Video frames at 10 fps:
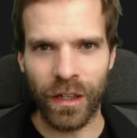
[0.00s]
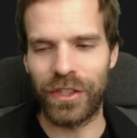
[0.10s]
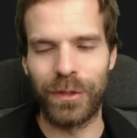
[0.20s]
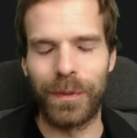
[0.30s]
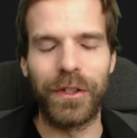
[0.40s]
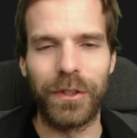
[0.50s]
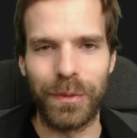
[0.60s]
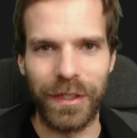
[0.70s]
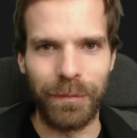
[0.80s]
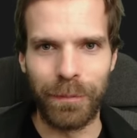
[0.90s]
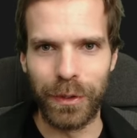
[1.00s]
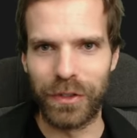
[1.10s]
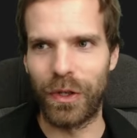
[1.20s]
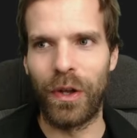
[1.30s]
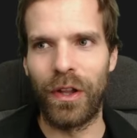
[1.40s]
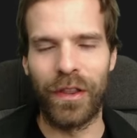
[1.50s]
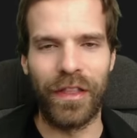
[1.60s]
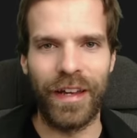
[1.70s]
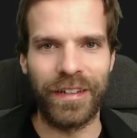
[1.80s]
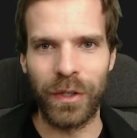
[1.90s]
Just because we put sol on
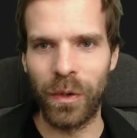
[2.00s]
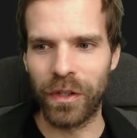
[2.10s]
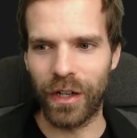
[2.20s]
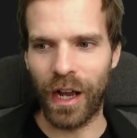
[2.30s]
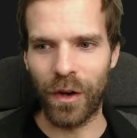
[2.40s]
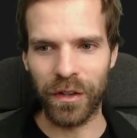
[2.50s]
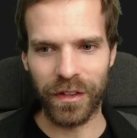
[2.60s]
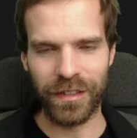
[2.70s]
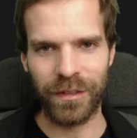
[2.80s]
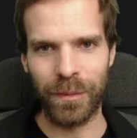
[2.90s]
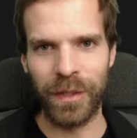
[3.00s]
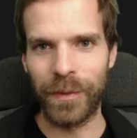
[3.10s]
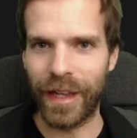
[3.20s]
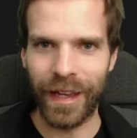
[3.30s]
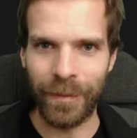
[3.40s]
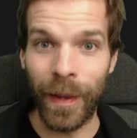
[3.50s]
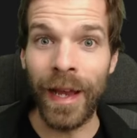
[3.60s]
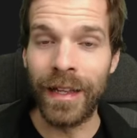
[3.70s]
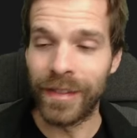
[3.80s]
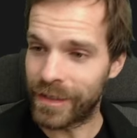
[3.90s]
that token account doesn't mean we get
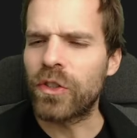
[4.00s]
balance.